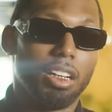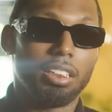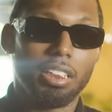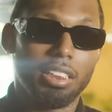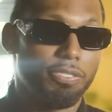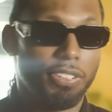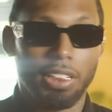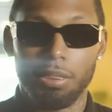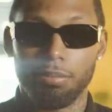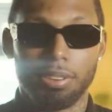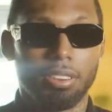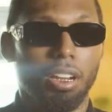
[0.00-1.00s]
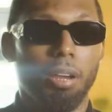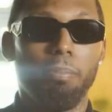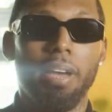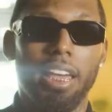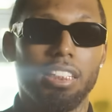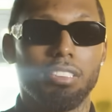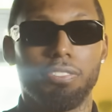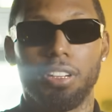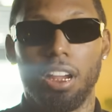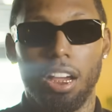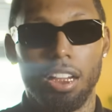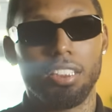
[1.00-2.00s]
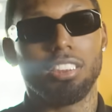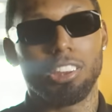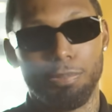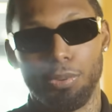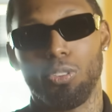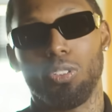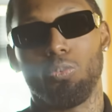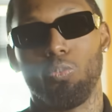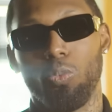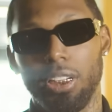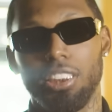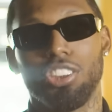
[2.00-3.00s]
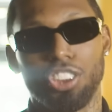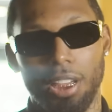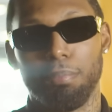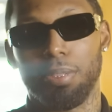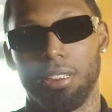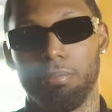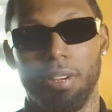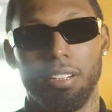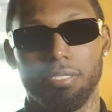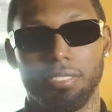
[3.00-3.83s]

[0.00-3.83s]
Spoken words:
and Lily Phillips are battling for the undisputed Willie champion, bruv.